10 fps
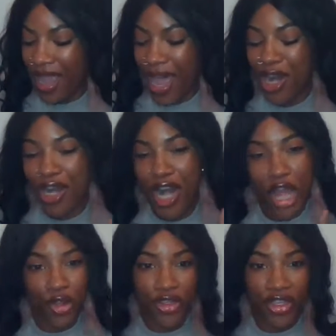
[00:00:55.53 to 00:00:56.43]

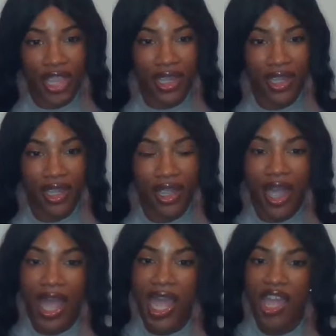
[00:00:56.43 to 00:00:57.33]
Another thing,
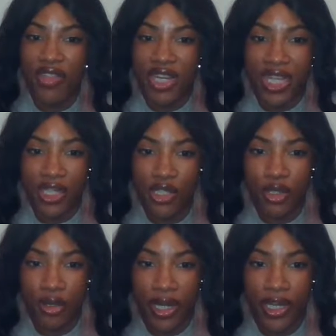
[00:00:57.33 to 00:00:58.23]
I have an
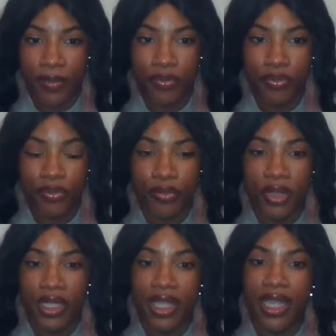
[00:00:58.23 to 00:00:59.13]
Instagram.
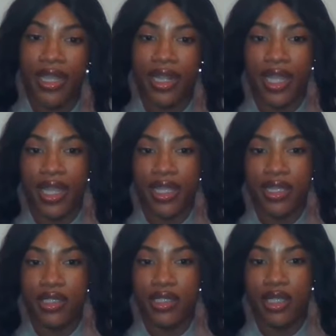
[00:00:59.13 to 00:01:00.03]
It
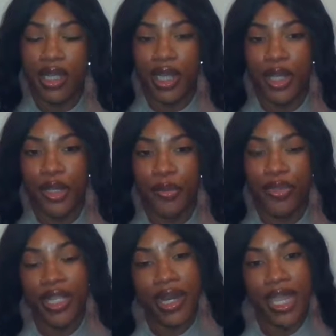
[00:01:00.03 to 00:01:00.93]
is,
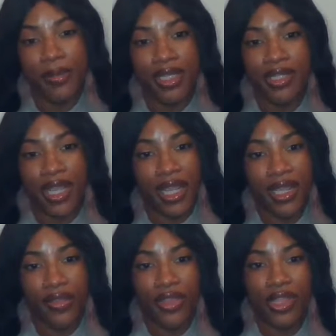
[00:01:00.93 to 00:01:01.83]
the name is
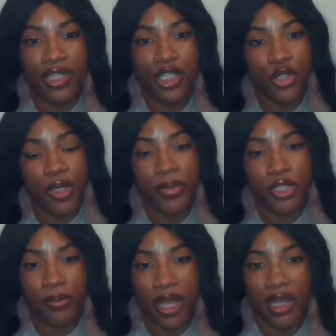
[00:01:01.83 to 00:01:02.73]
in the
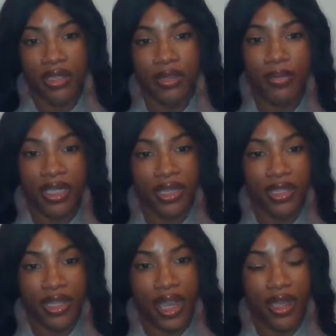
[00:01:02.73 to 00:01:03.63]
description box, but
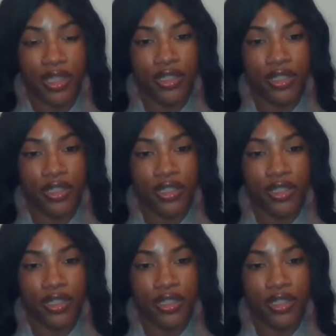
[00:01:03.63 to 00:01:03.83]
yeah, it's